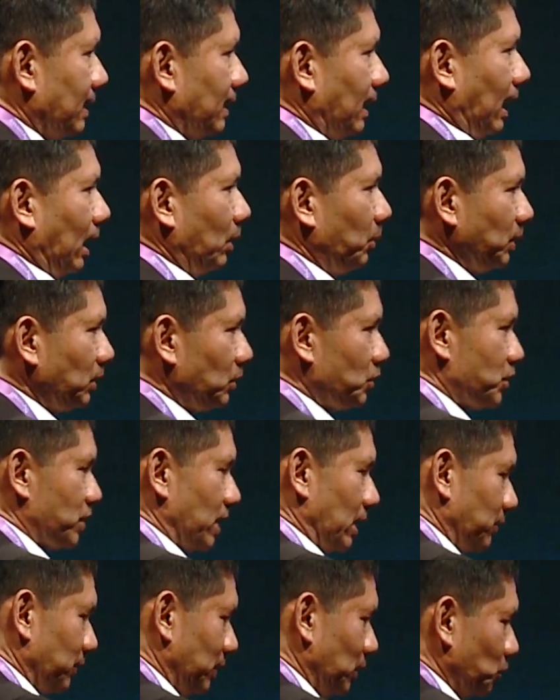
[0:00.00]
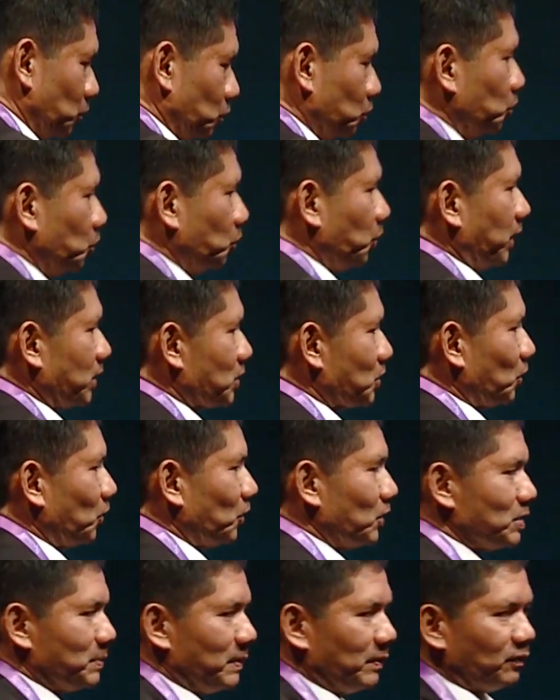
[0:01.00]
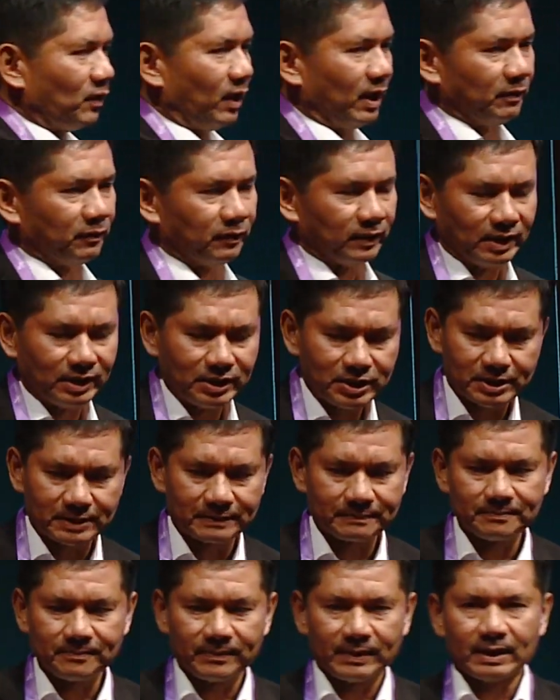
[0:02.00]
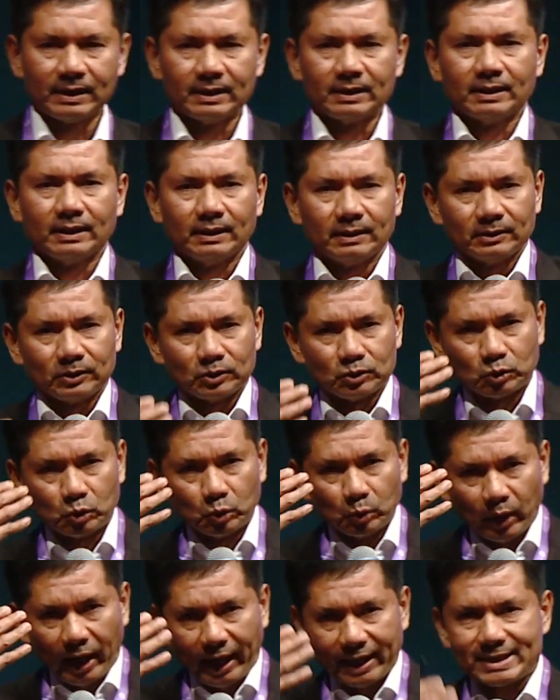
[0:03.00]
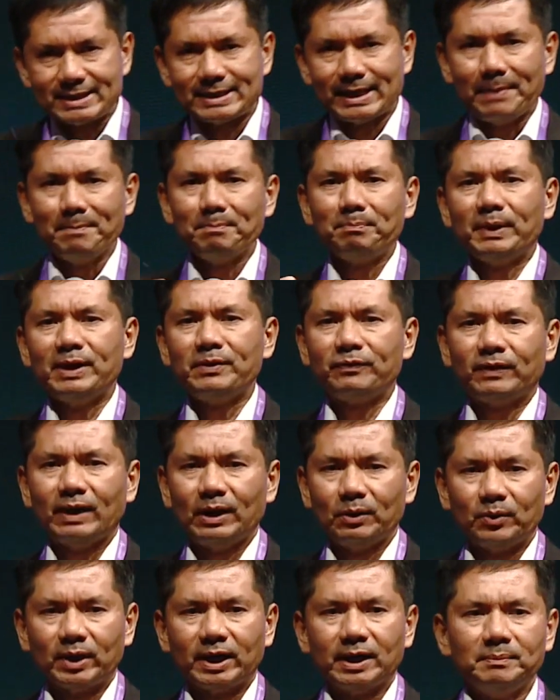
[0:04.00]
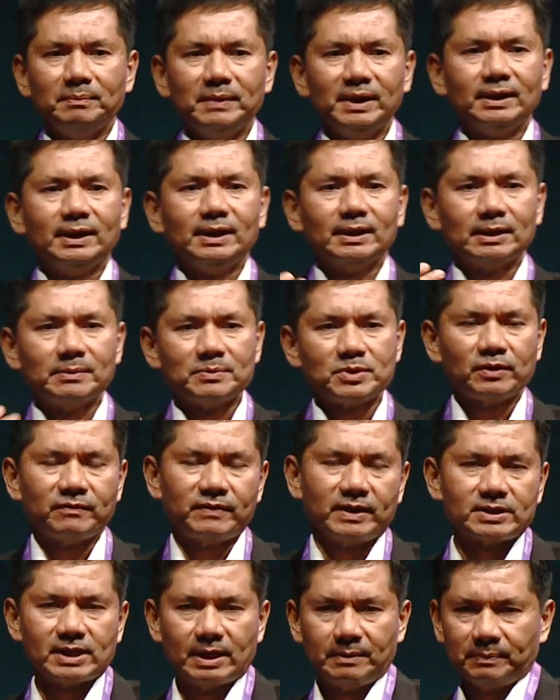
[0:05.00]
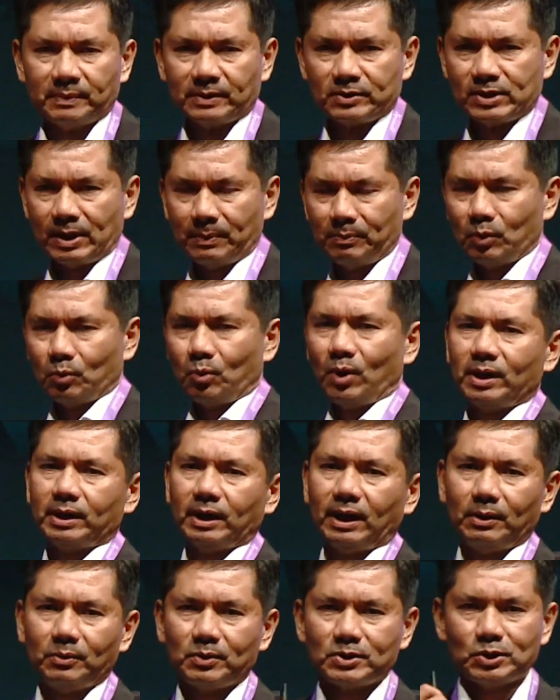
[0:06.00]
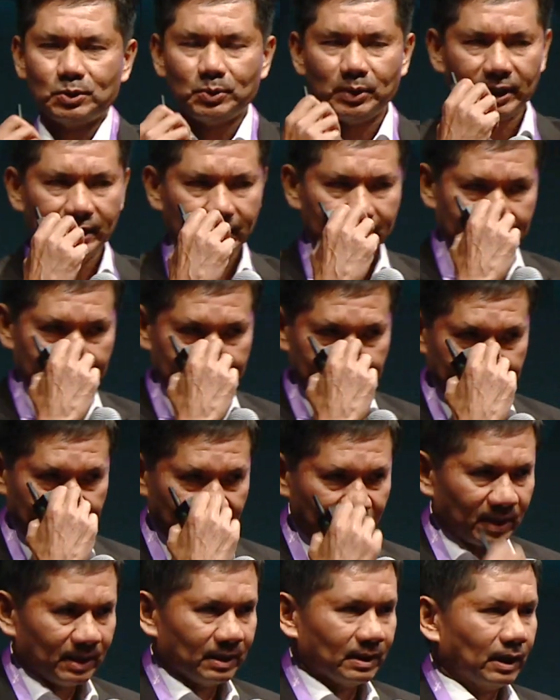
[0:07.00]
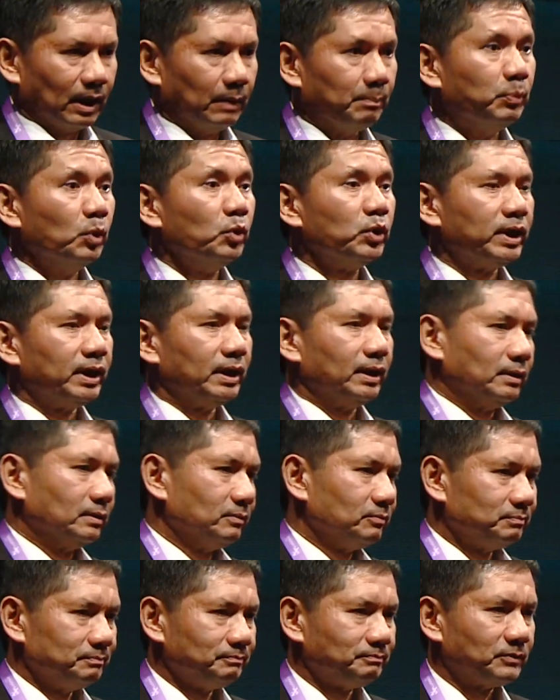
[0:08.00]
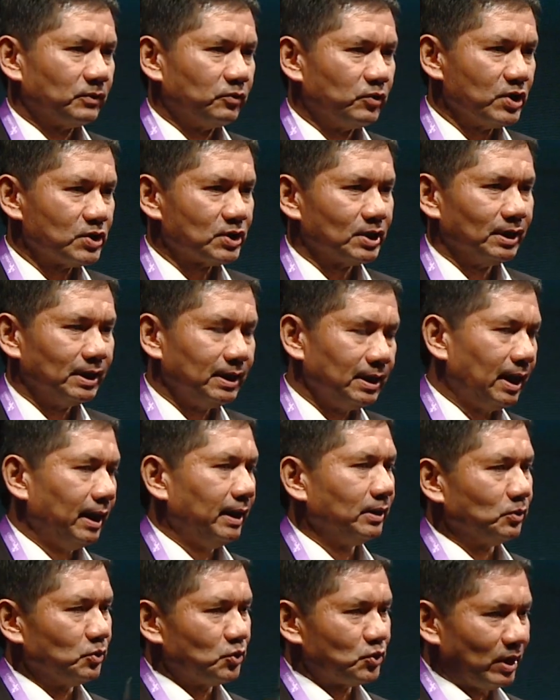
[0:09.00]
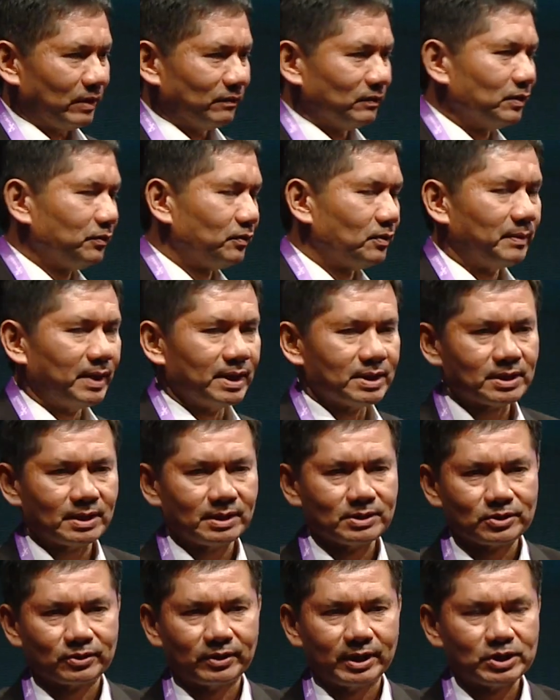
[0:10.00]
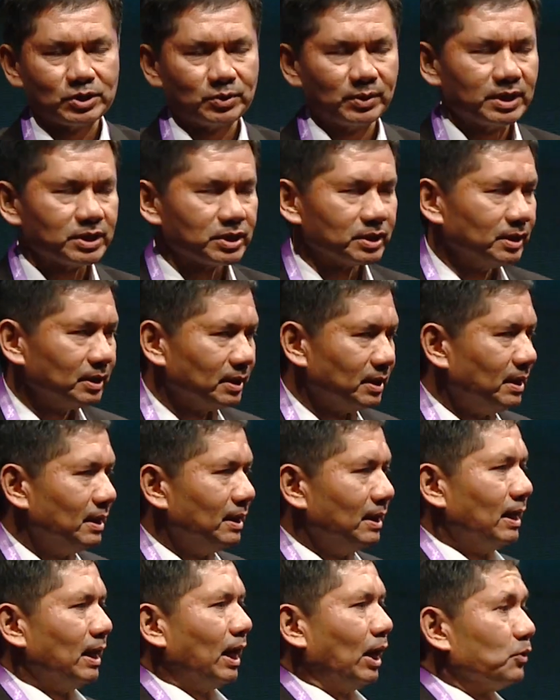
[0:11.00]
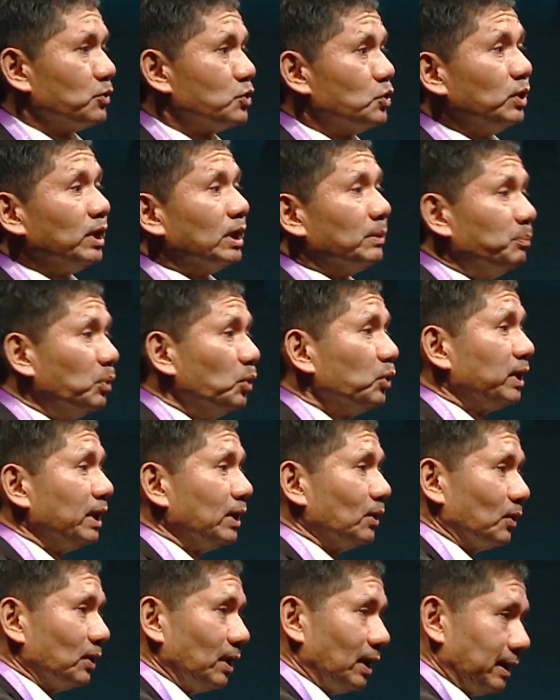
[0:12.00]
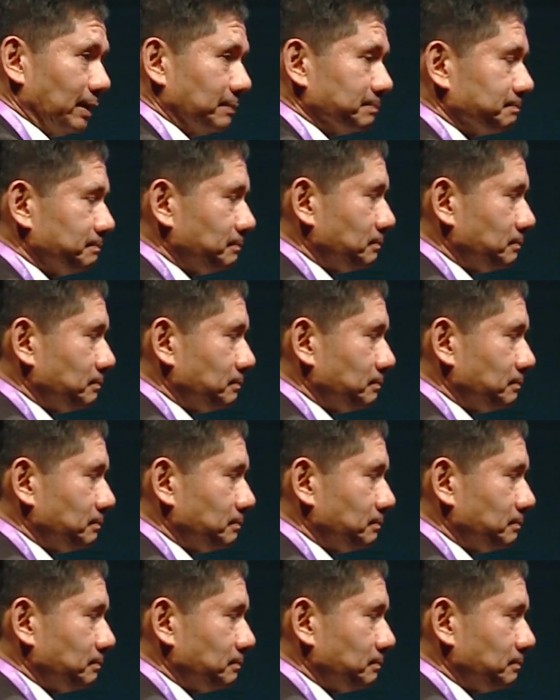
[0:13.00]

I want to share with you 2 quick stories before I finish to exemplify what I mean in terms of examples. Number 1, I was doing a booking recently. I had to travel for my son's graduation. I was doing a booking online.